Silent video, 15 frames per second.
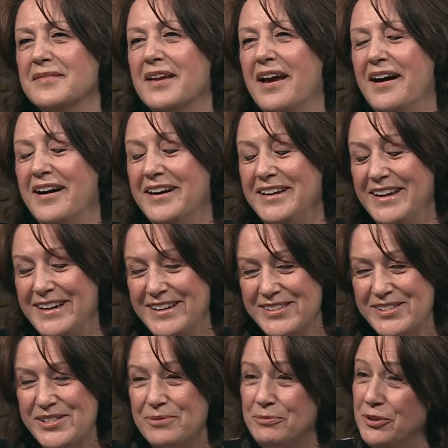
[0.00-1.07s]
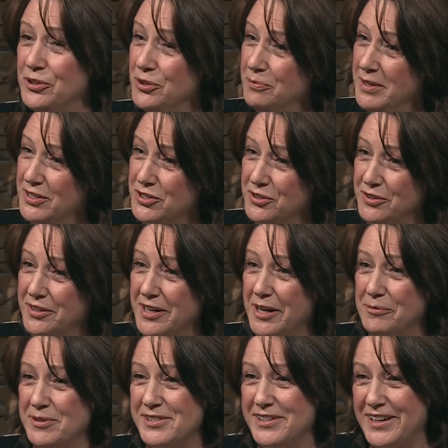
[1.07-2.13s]
Yes. Well, you mentioned that I
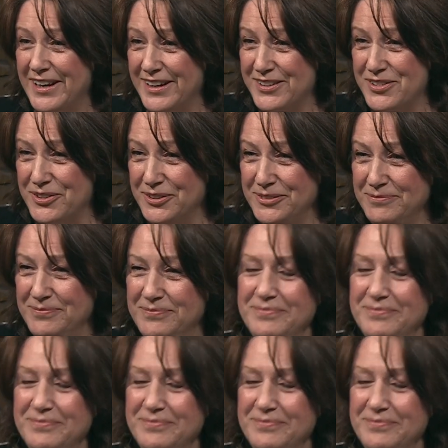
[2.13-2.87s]
was an actor.